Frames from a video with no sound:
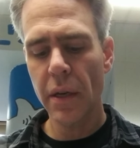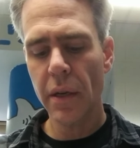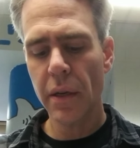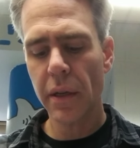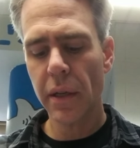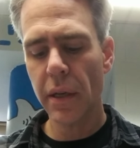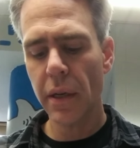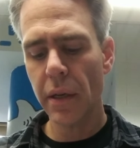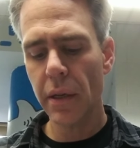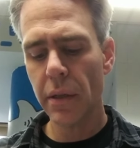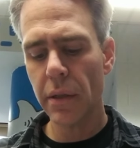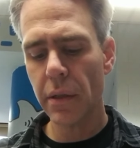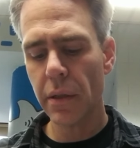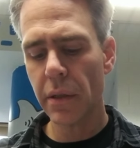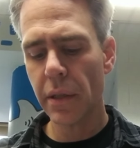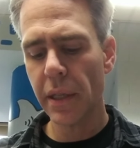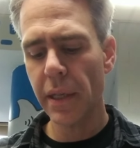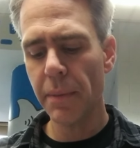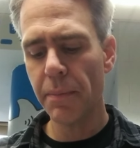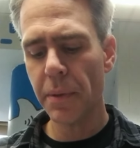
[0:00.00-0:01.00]
Okay, and
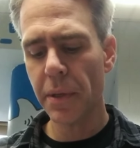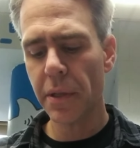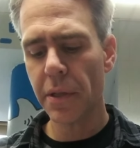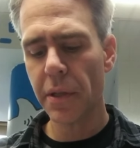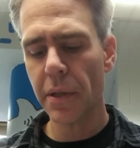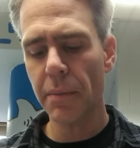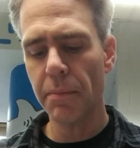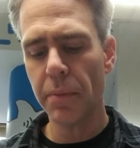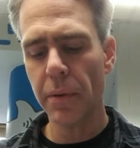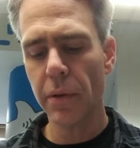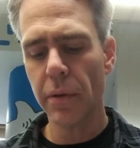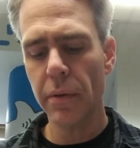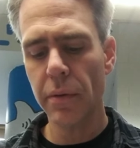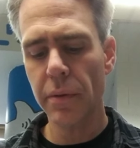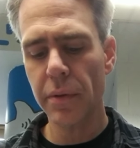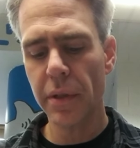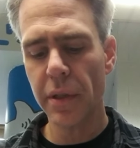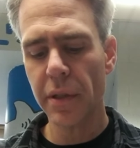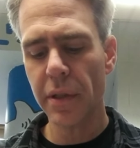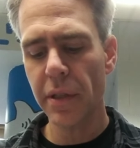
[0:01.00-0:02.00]
just keep it simple.
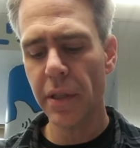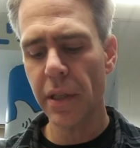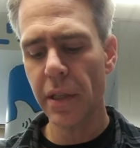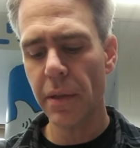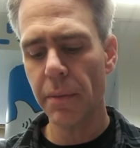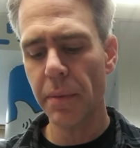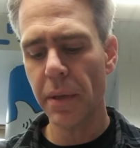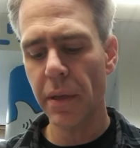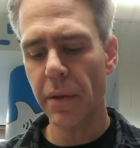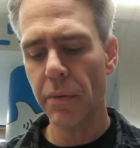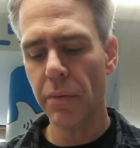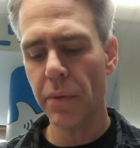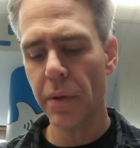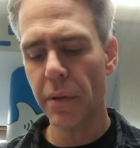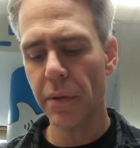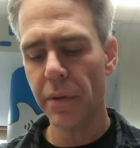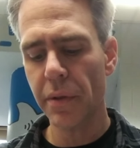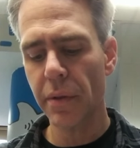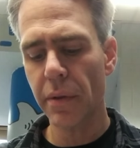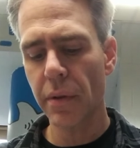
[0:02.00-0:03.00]
Doesn't need to be
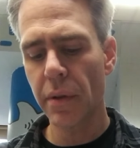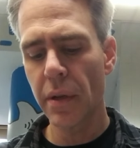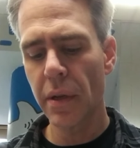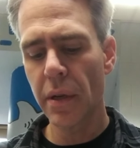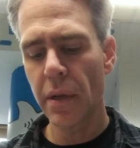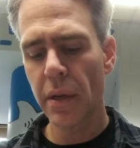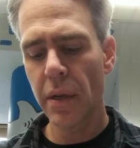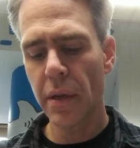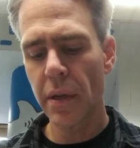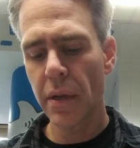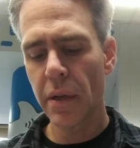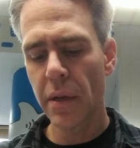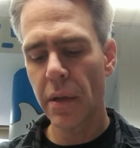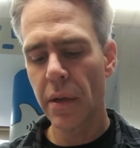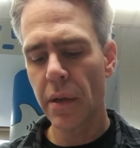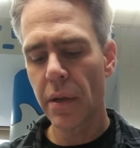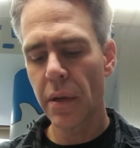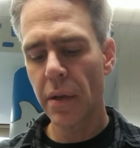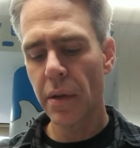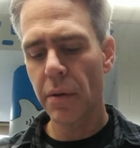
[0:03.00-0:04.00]
real
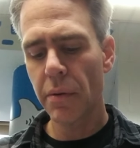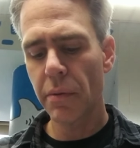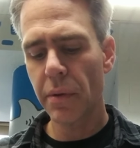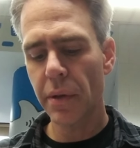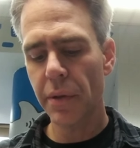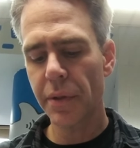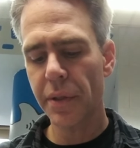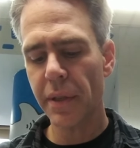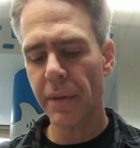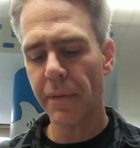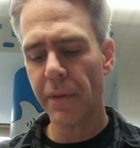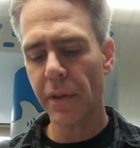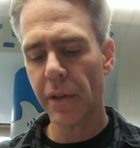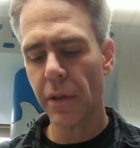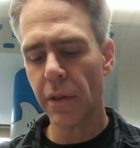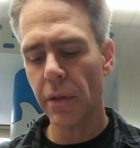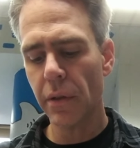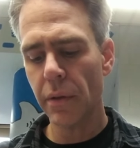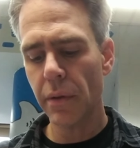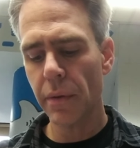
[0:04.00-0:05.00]

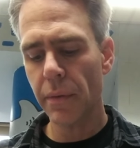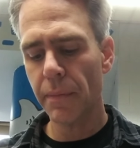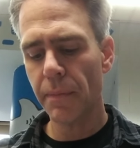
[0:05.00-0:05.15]
difficult.